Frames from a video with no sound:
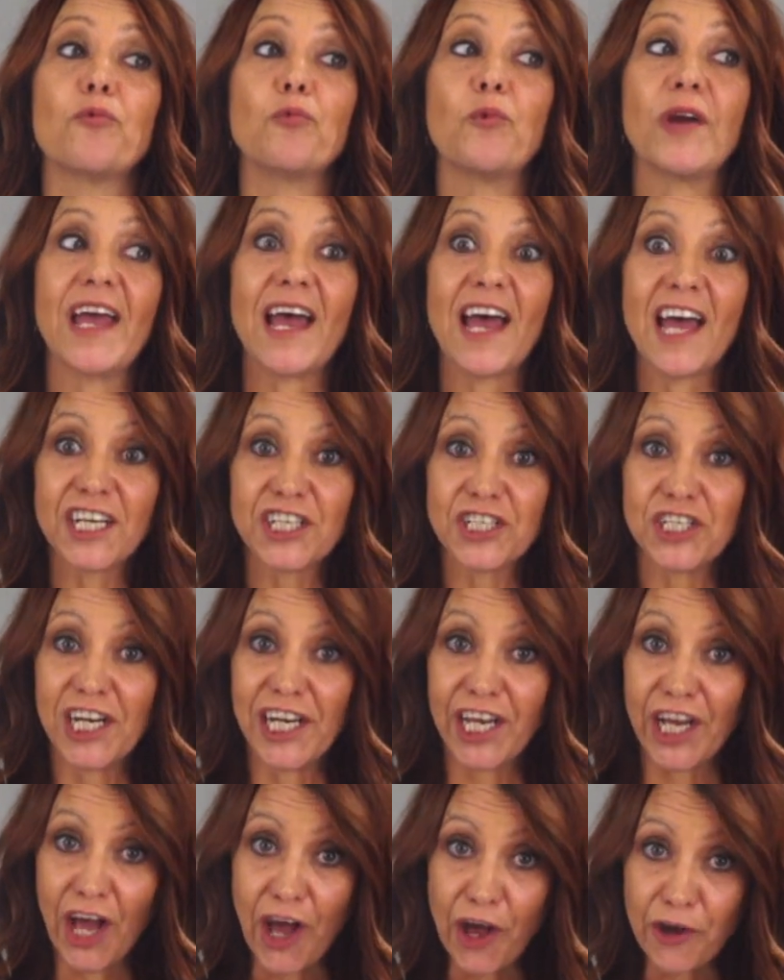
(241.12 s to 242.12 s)
we
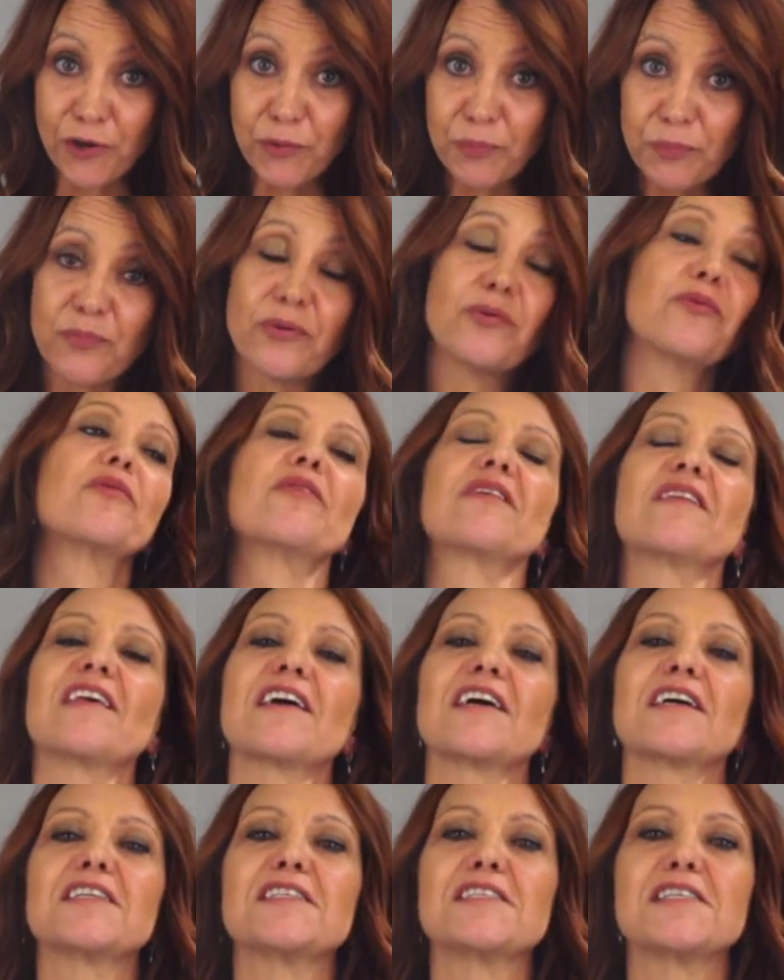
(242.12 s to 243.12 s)
actually hope
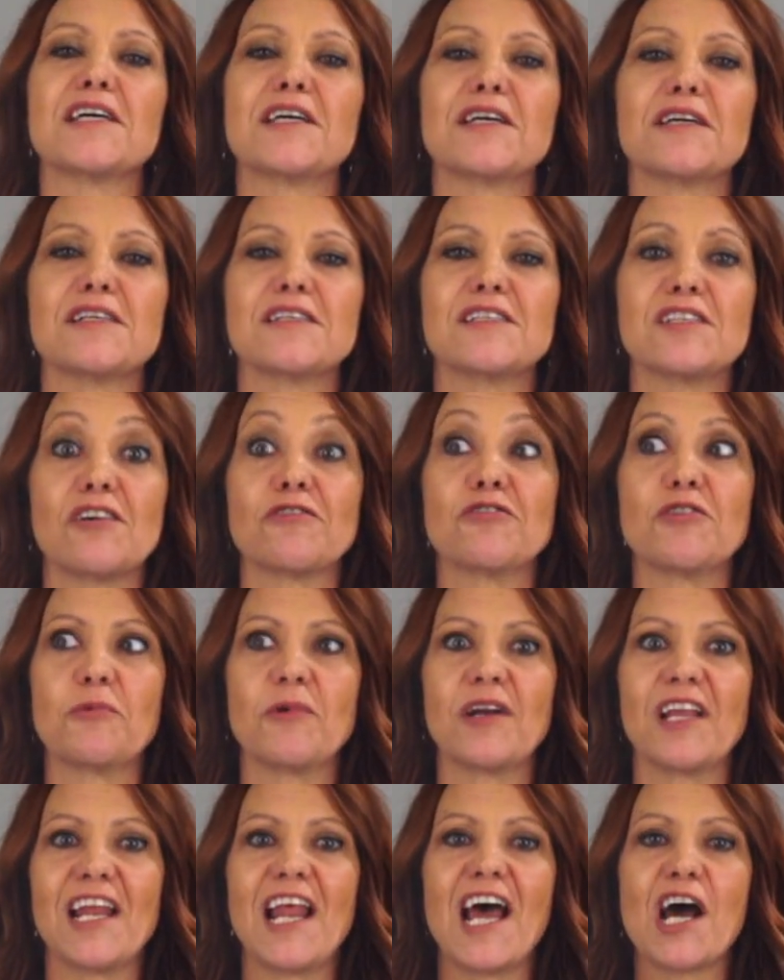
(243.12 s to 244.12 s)
that Sartre
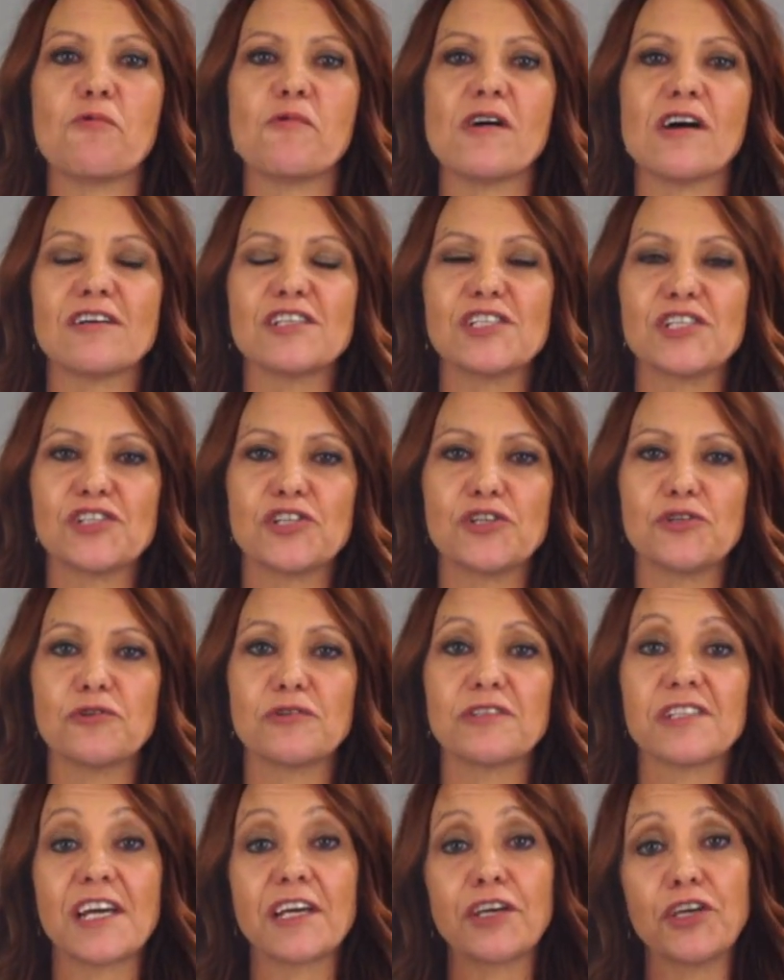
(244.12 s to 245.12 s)
will allow us to
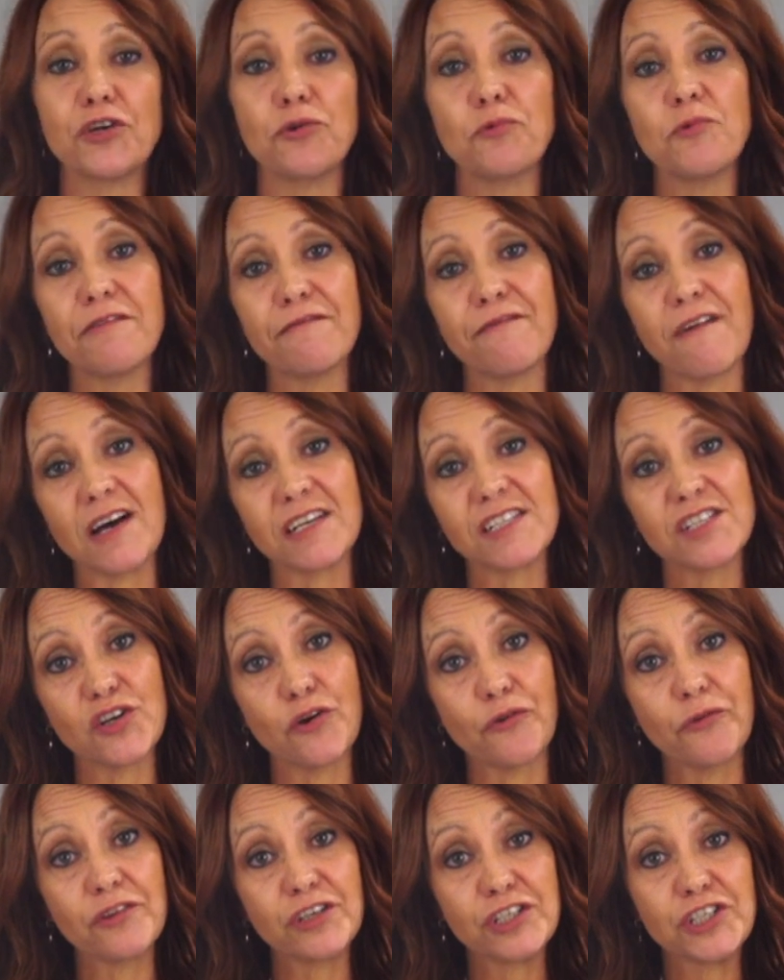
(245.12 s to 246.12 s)
take you with us
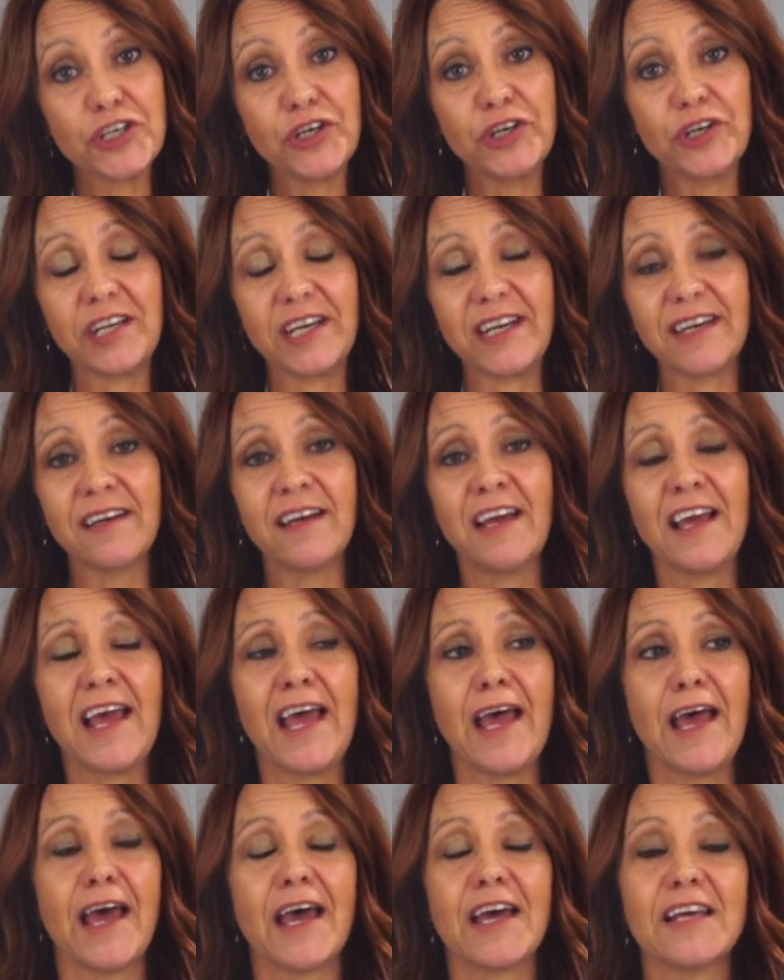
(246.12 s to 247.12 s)
on the journey
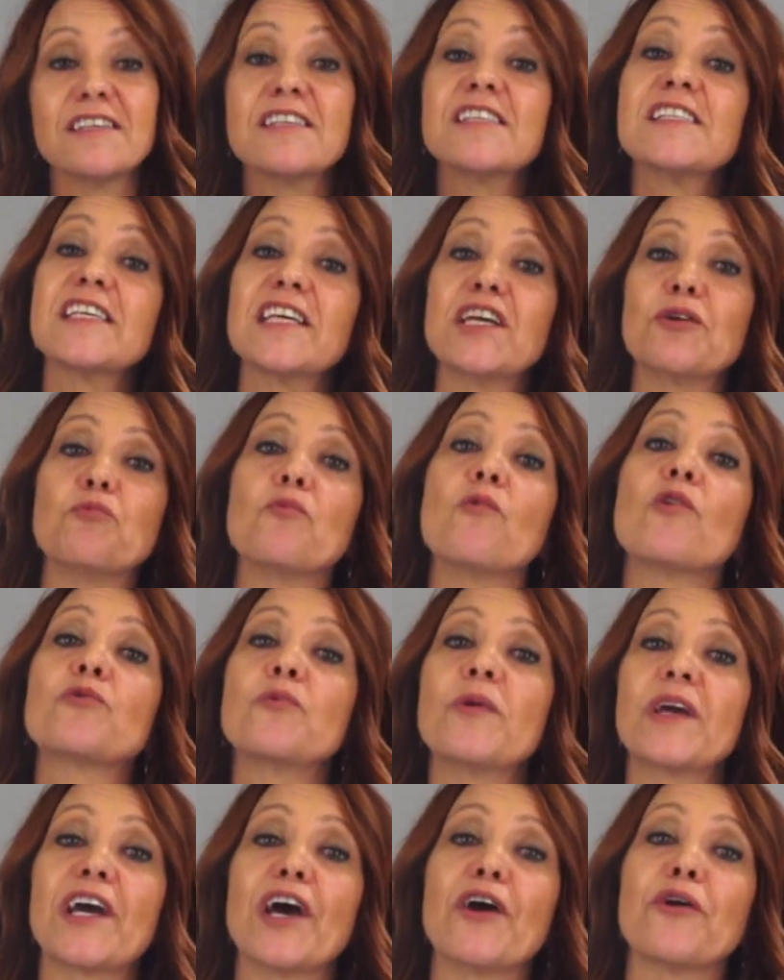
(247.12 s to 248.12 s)
and see
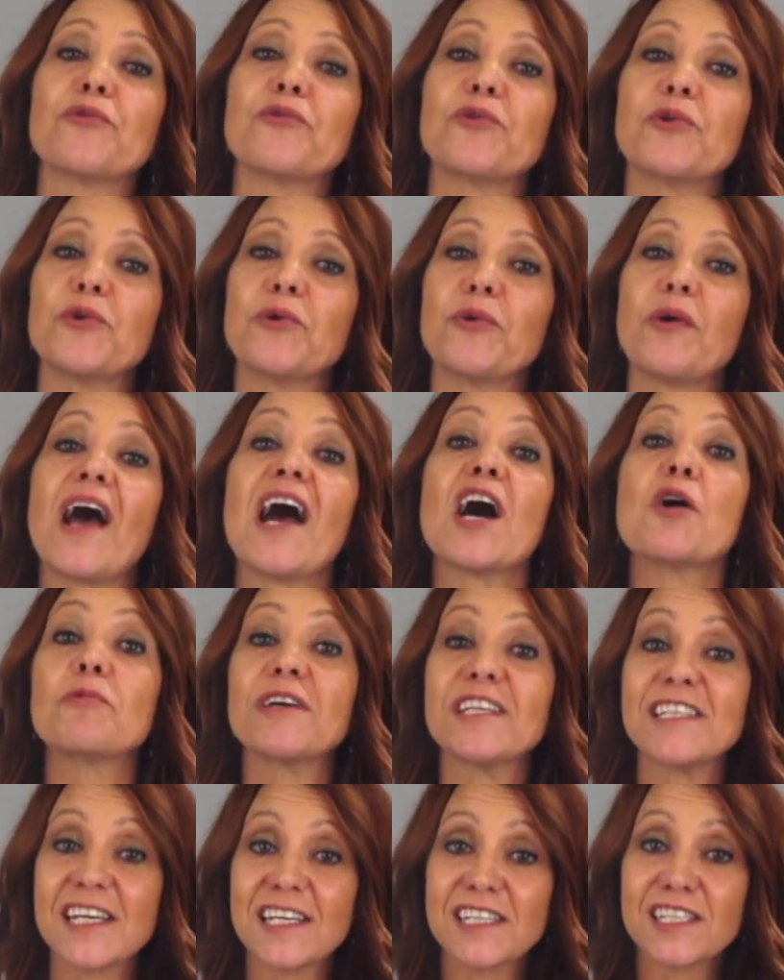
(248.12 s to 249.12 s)
what we go through, how
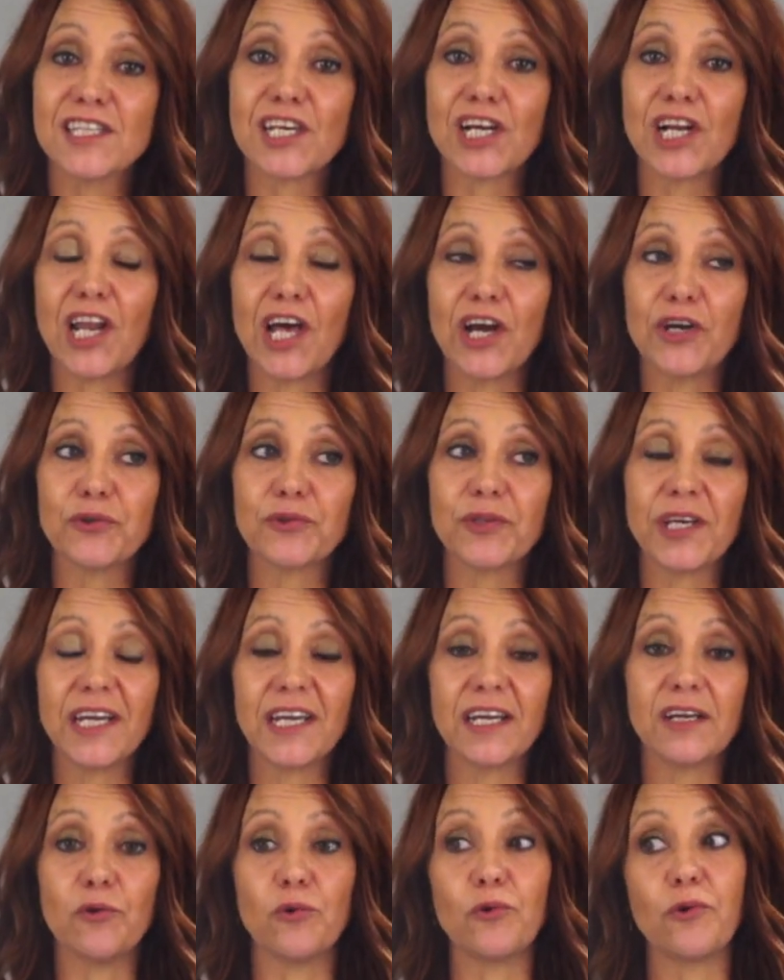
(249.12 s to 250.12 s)
we test the
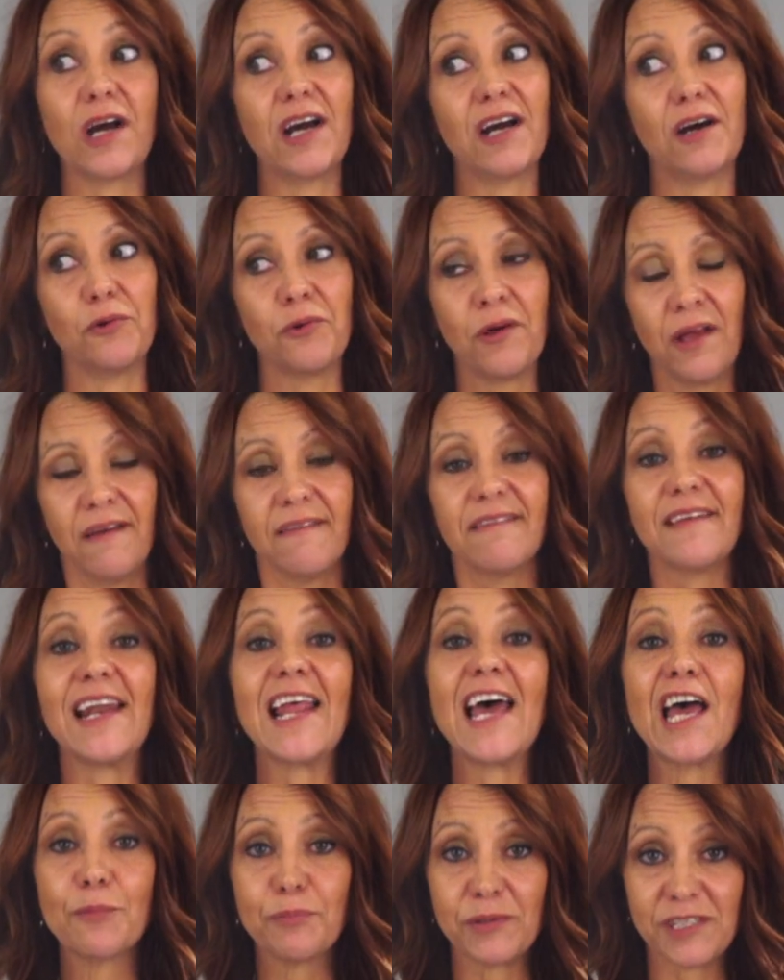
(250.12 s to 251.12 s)
clothing, or how the
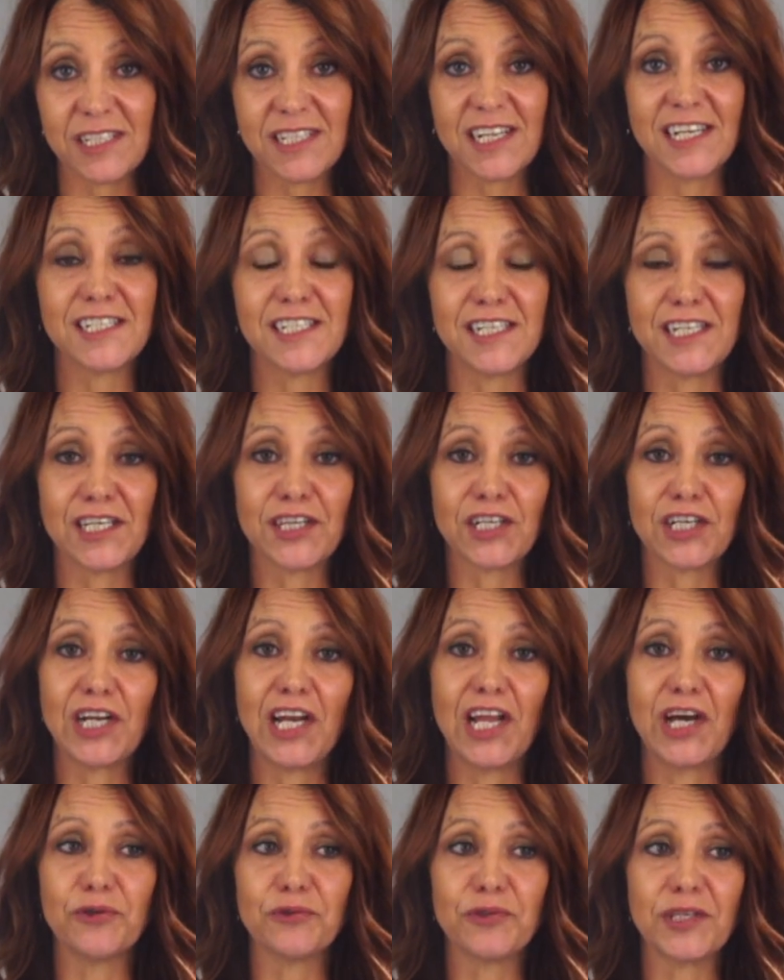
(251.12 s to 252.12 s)
lab is testing the
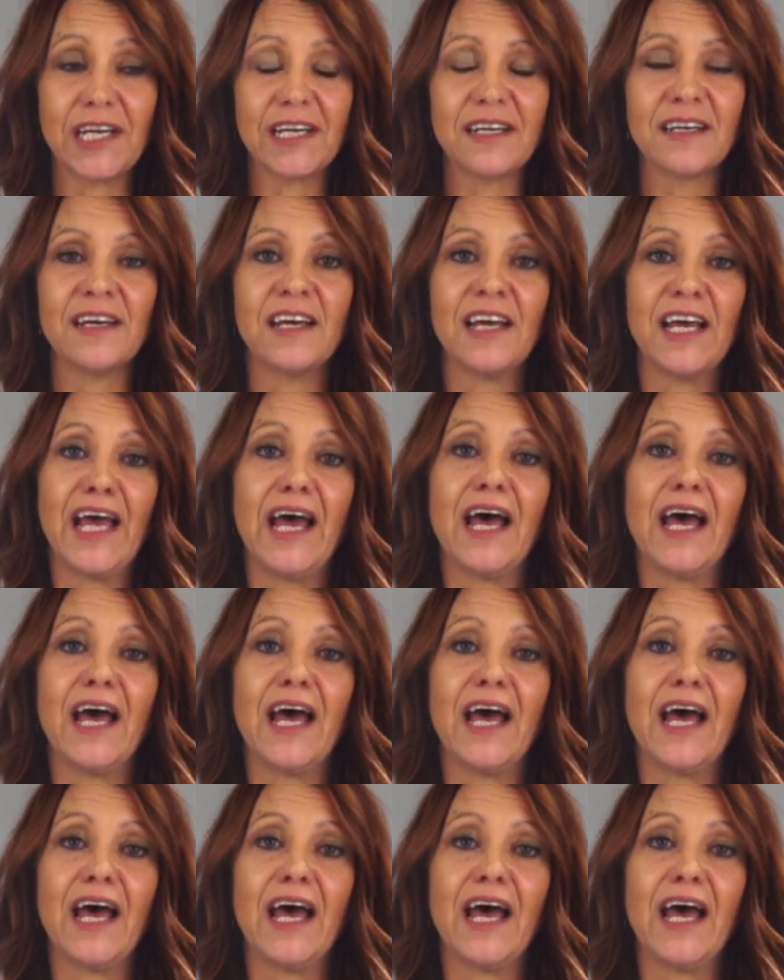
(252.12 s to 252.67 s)
clothing,